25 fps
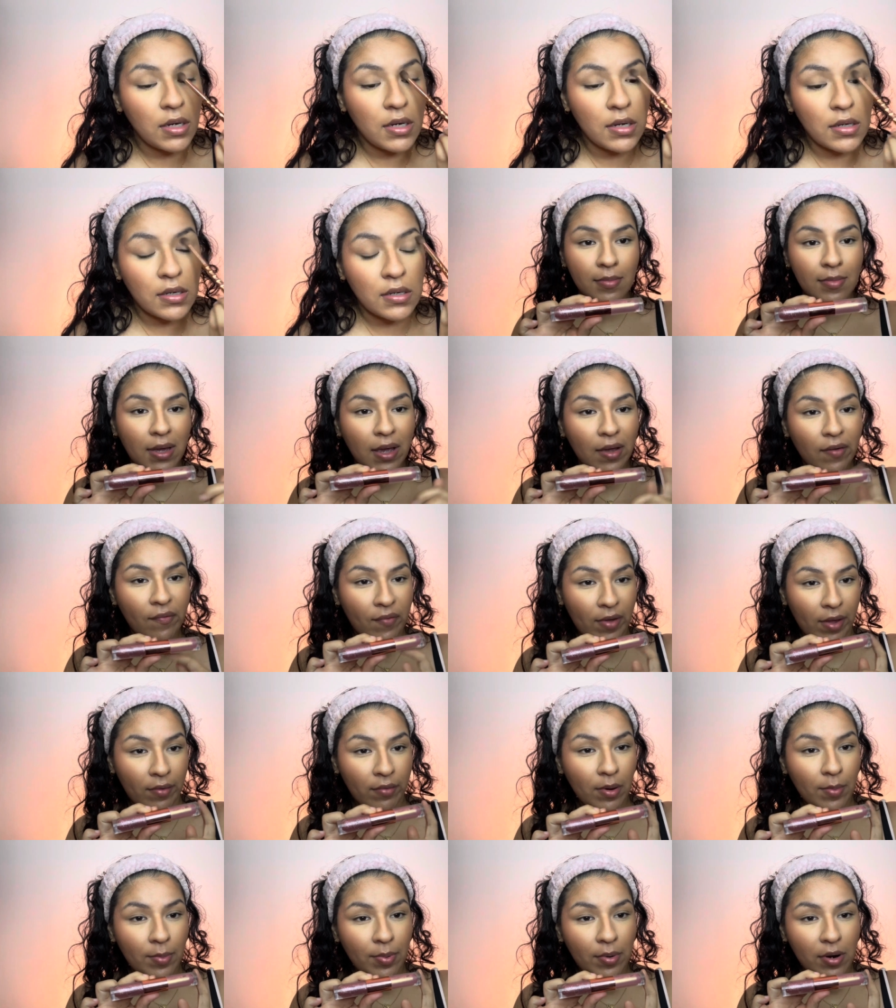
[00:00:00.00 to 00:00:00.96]
My
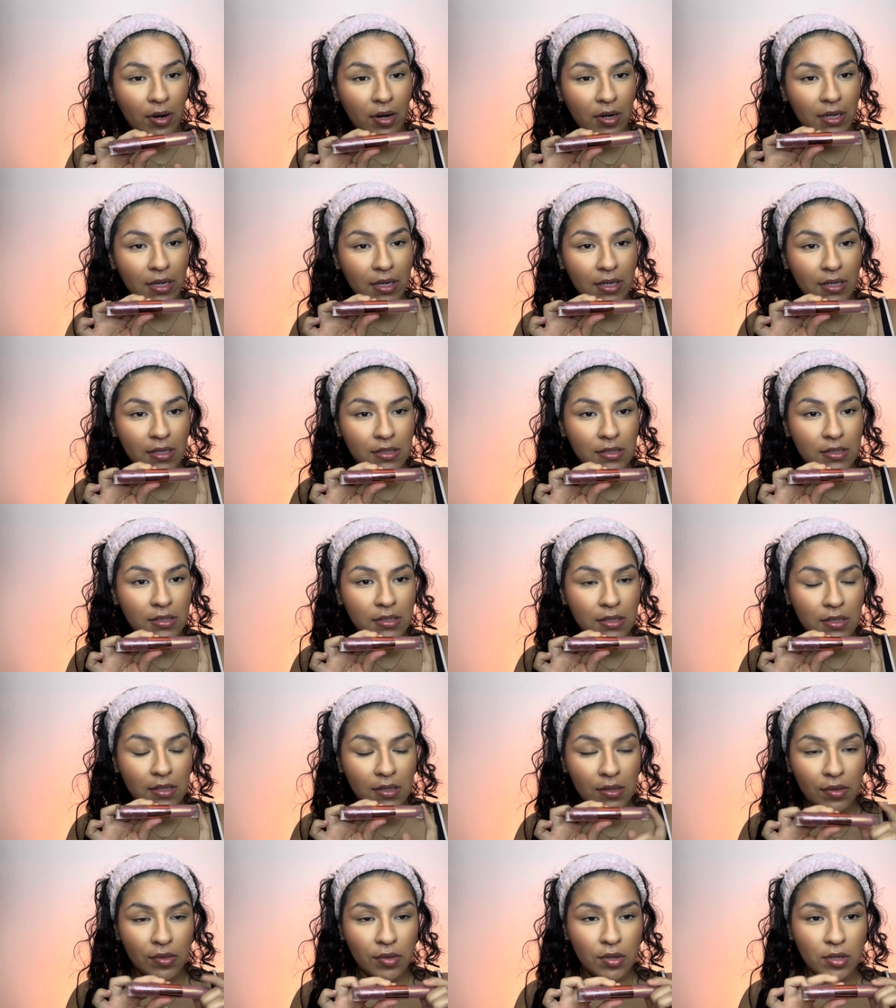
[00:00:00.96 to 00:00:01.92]
favorite part is
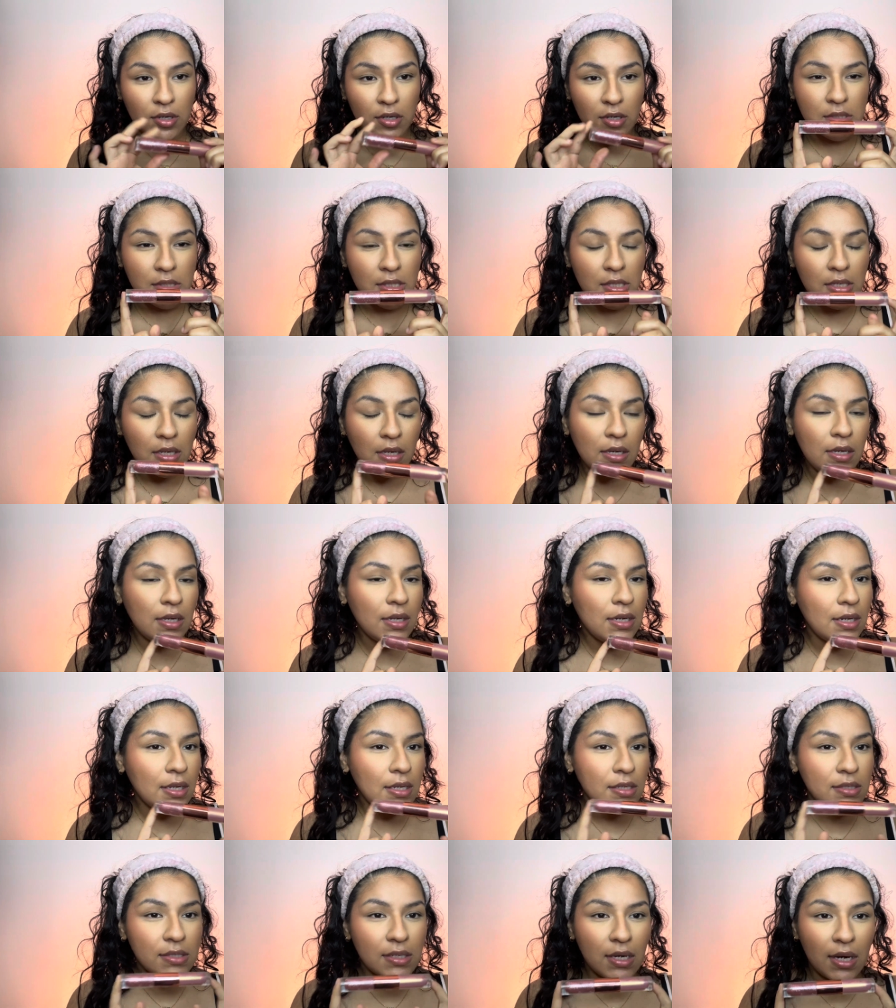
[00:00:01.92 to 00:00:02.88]
the
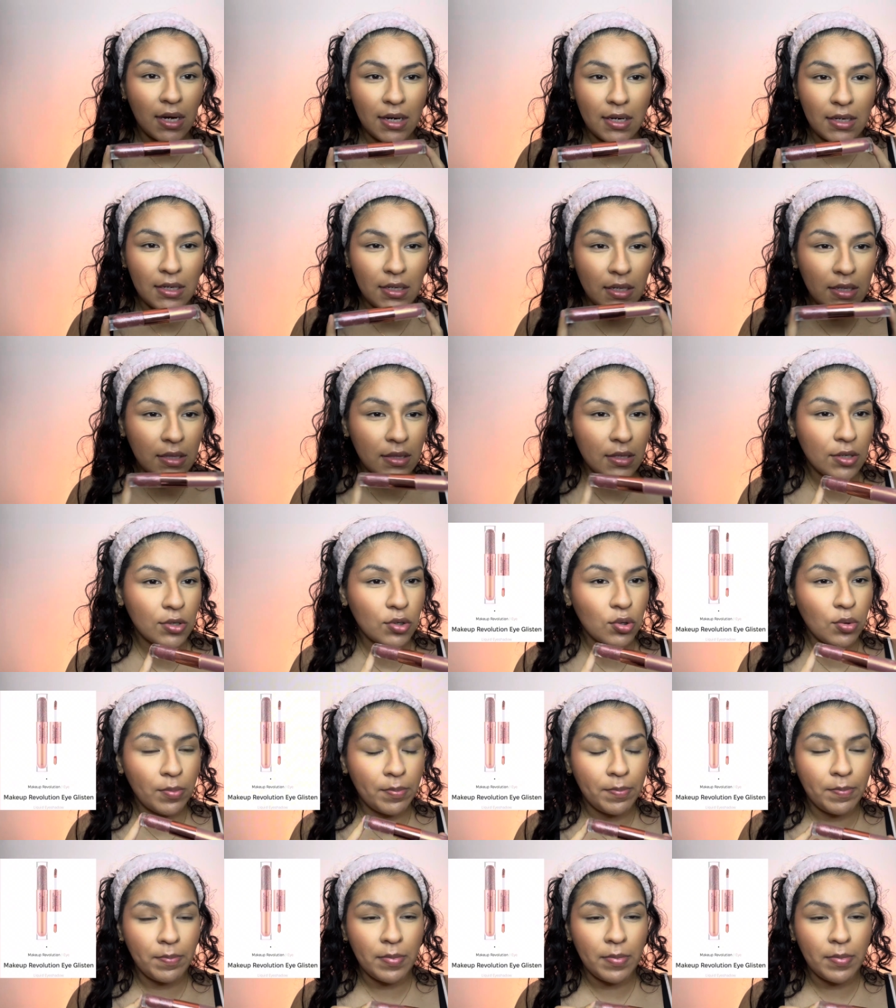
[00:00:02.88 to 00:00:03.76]
teeny tiny little